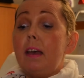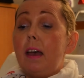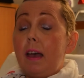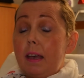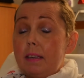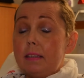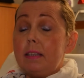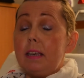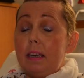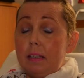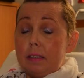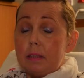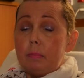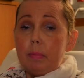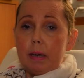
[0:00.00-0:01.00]
has
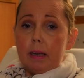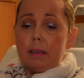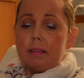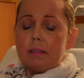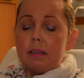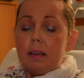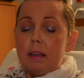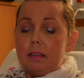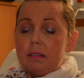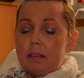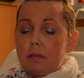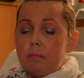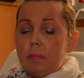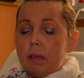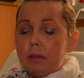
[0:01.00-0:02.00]
its place at
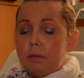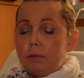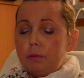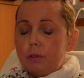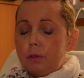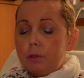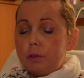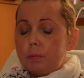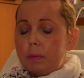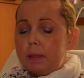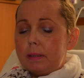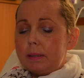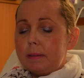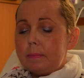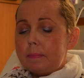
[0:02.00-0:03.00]
St. Michael's
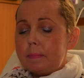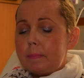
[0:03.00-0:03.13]
Hospice.